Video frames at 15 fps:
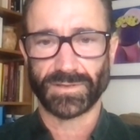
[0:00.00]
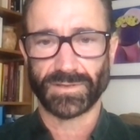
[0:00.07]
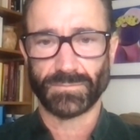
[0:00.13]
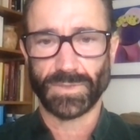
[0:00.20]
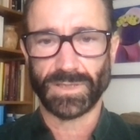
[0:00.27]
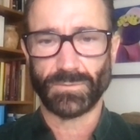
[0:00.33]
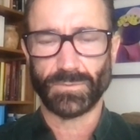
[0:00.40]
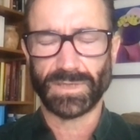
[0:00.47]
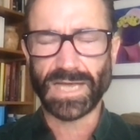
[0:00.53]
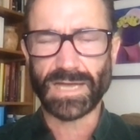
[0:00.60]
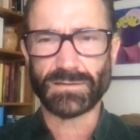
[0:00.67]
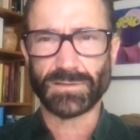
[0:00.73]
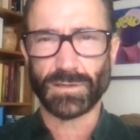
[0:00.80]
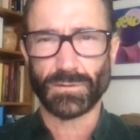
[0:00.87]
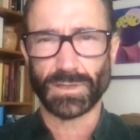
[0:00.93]
Uh, we, we
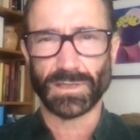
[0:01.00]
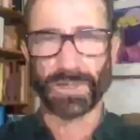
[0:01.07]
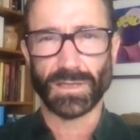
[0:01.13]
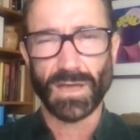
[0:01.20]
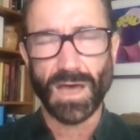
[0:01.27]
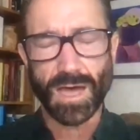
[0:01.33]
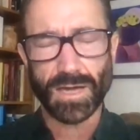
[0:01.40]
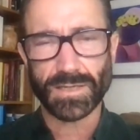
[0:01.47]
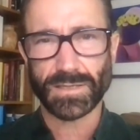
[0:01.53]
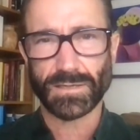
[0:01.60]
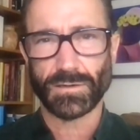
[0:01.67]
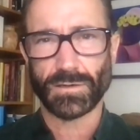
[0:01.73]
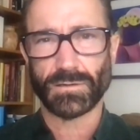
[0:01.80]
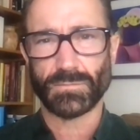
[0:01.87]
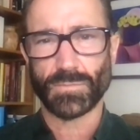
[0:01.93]
now know a lot of
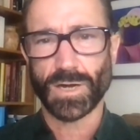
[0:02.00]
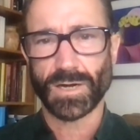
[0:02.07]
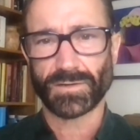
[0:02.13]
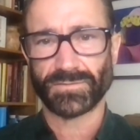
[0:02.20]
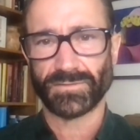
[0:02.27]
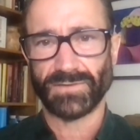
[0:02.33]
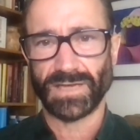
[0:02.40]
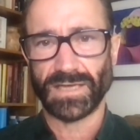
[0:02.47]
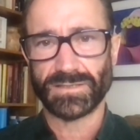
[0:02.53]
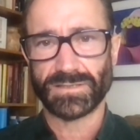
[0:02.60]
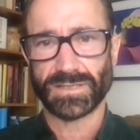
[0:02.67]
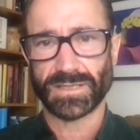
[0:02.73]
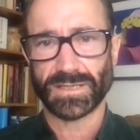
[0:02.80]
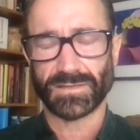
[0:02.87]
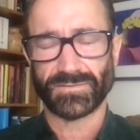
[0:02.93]
the hallmarks of
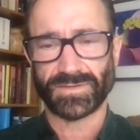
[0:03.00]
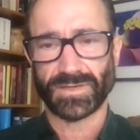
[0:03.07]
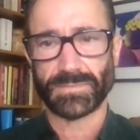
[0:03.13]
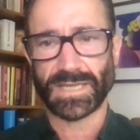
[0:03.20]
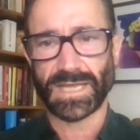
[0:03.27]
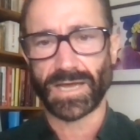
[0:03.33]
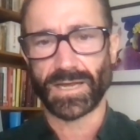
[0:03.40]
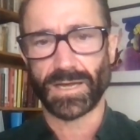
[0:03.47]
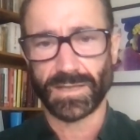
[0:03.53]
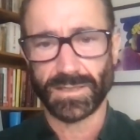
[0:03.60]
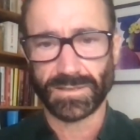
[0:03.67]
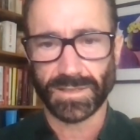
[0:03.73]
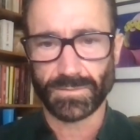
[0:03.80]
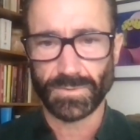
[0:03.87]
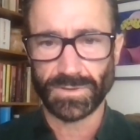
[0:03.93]
aging, and some of that
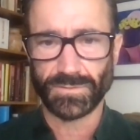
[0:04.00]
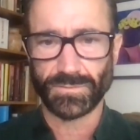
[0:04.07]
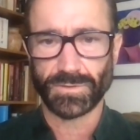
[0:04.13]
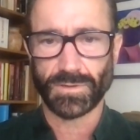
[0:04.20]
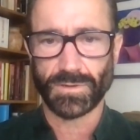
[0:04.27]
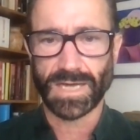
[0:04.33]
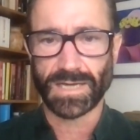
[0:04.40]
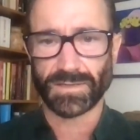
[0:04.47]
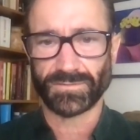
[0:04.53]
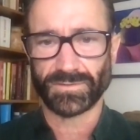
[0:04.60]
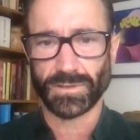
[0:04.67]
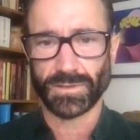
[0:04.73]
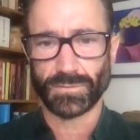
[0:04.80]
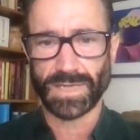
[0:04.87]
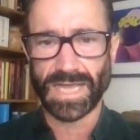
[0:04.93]
I think we do know how to
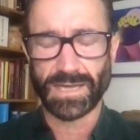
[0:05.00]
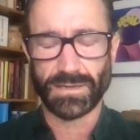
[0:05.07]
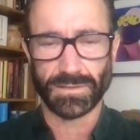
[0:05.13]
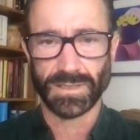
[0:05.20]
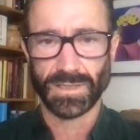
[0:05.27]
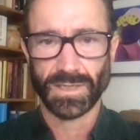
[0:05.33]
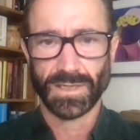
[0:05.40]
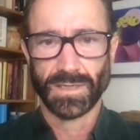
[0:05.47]
slow down.